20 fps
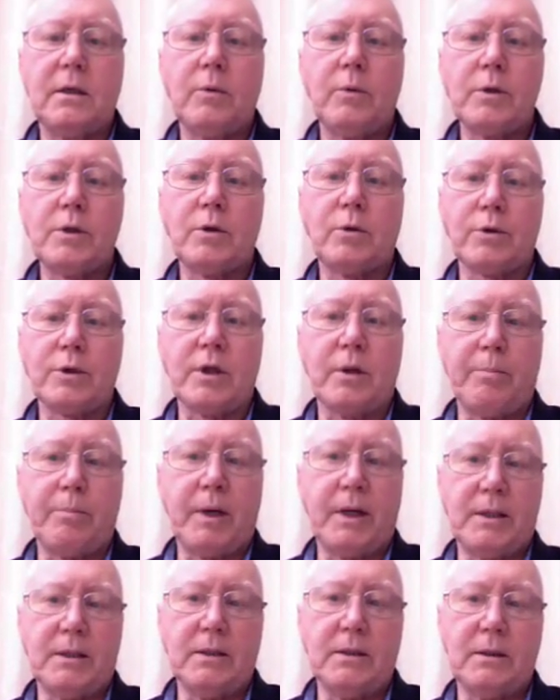was also
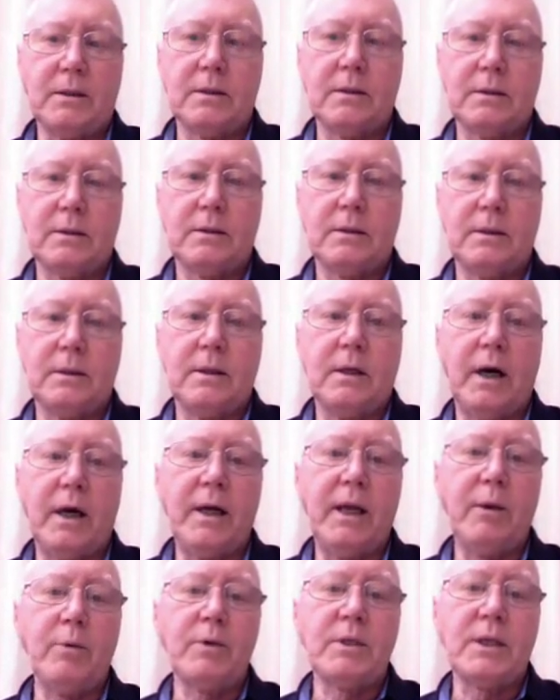present,
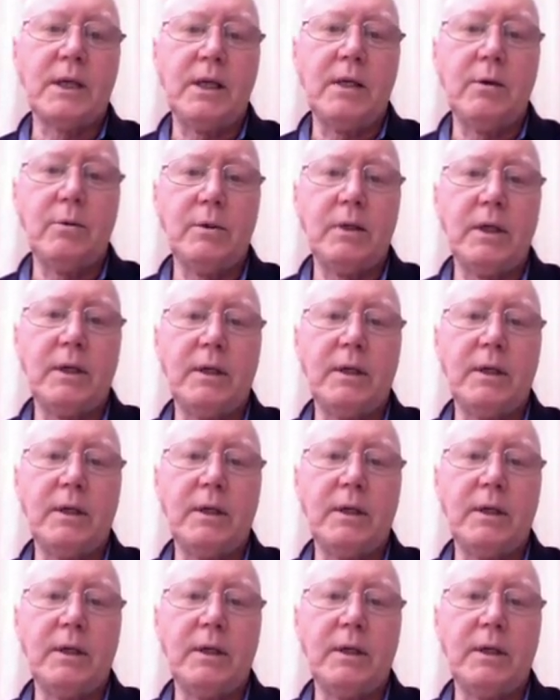and it was he who did